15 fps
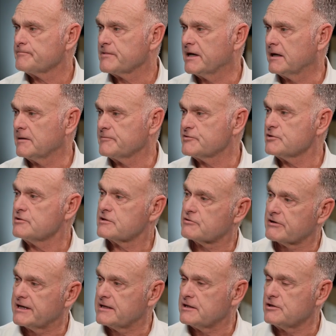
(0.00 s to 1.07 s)
through the
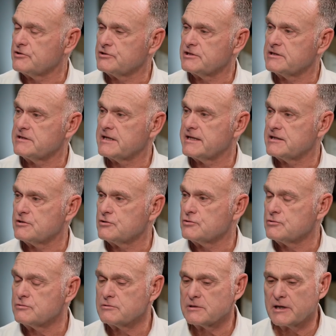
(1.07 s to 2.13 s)
credit union that
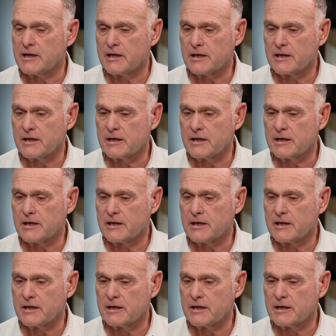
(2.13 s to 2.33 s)
you